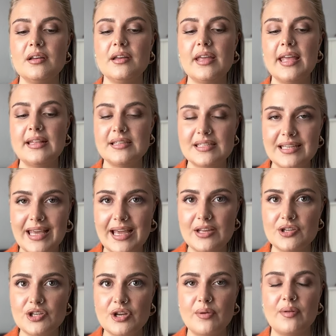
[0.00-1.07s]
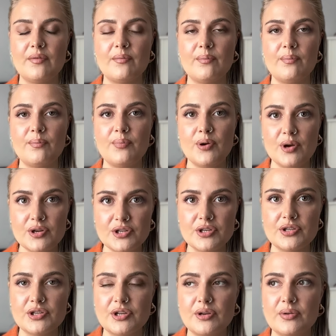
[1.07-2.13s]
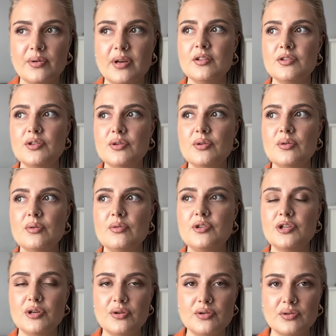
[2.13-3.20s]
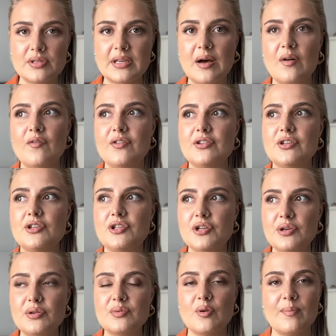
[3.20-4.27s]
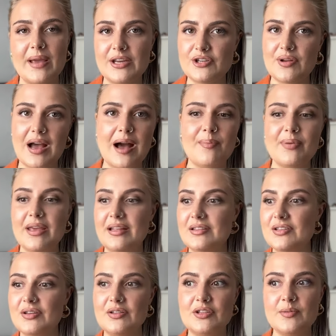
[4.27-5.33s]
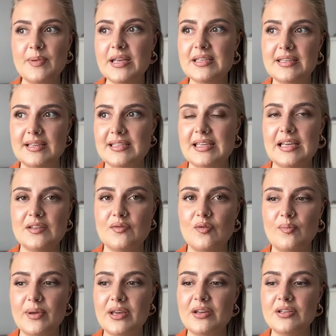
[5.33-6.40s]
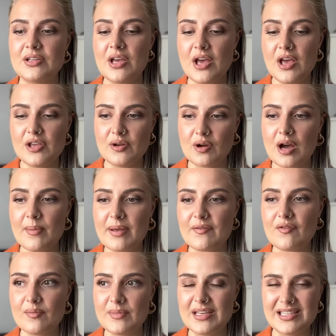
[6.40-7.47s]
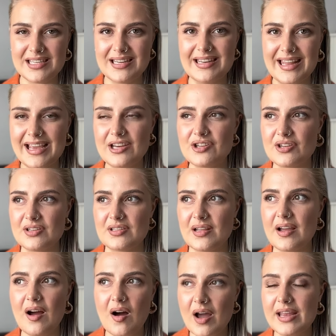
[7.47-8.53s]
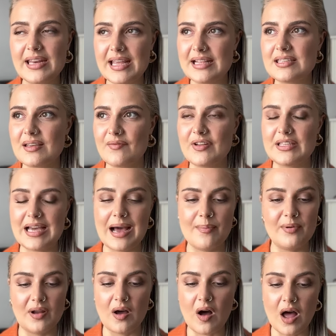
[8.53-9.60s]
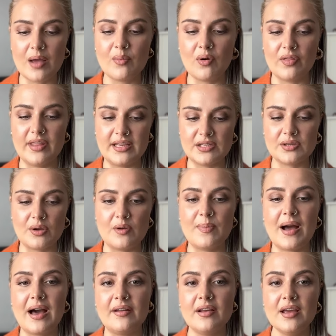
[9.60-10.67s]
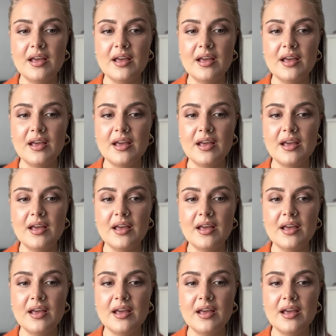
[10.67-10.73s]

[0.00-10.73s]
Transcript: instigates you and pushes you to choose yourself and to choose what makes you happy and to be successful, because you're coming from this tenacious, like, I need something to happen, like, I want this so bad,